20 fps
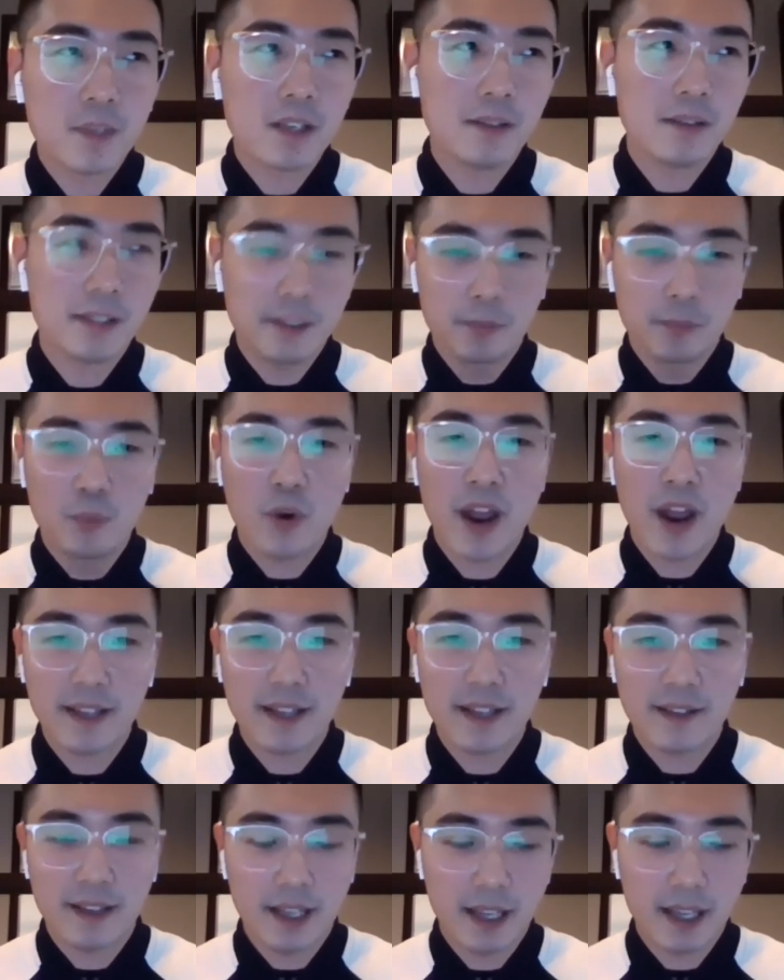
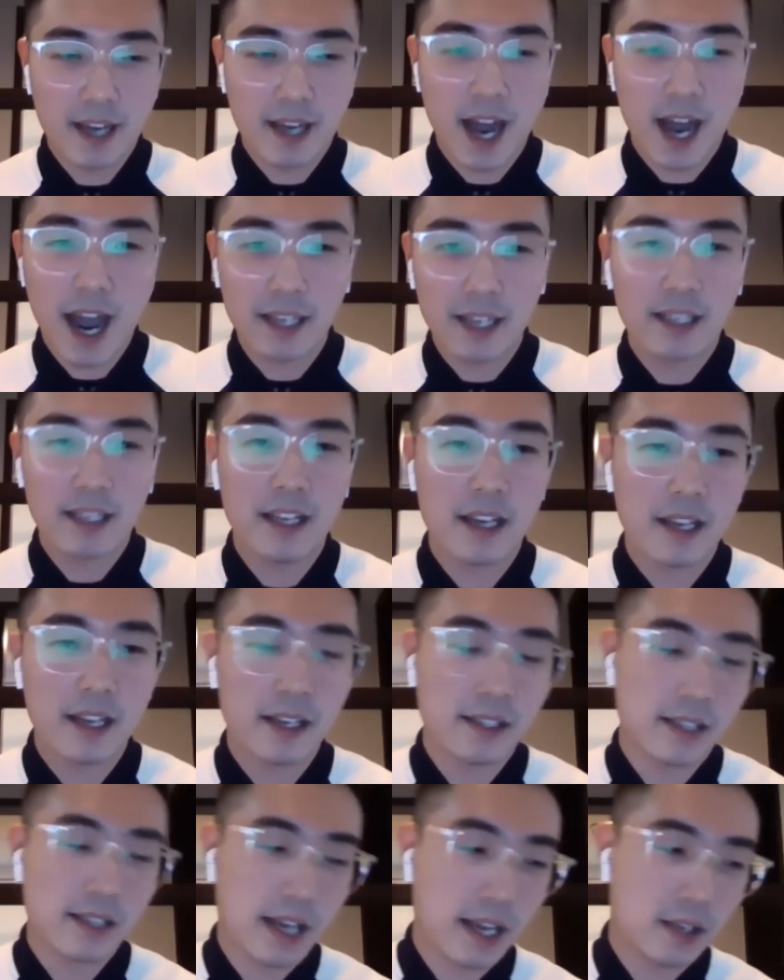spread the
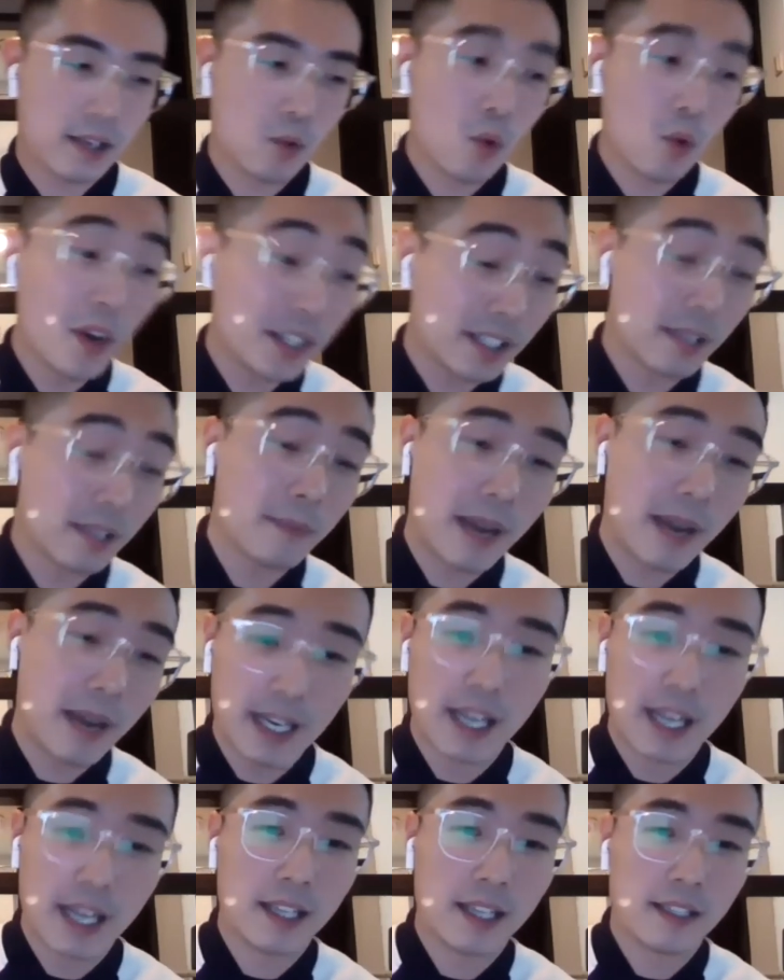kindness and wisdom I
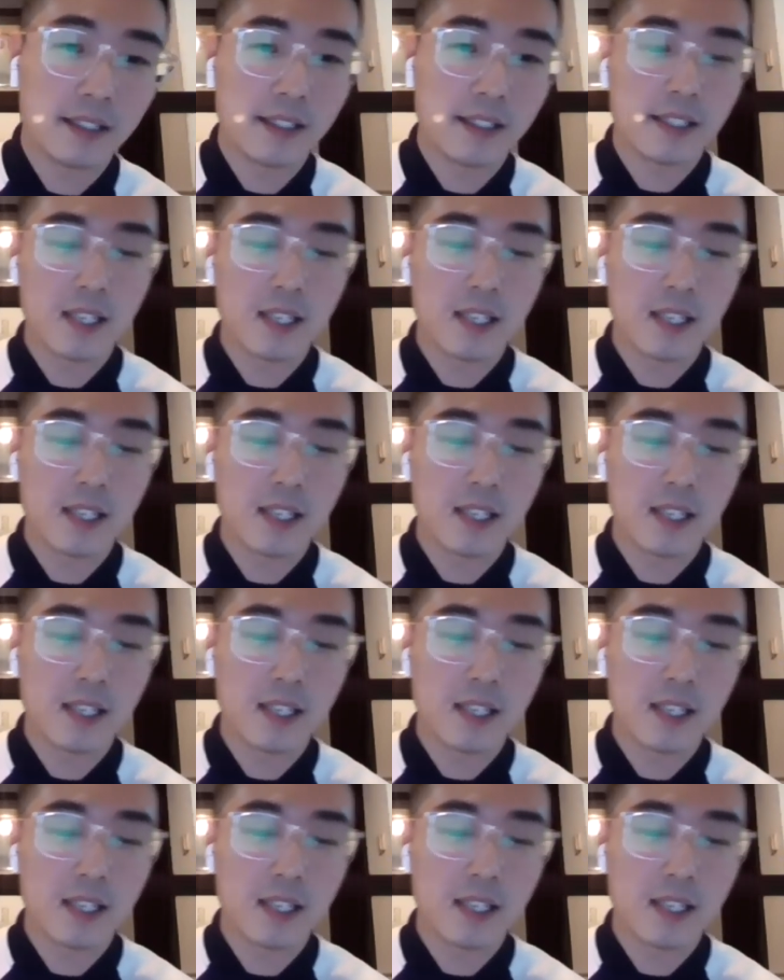learned.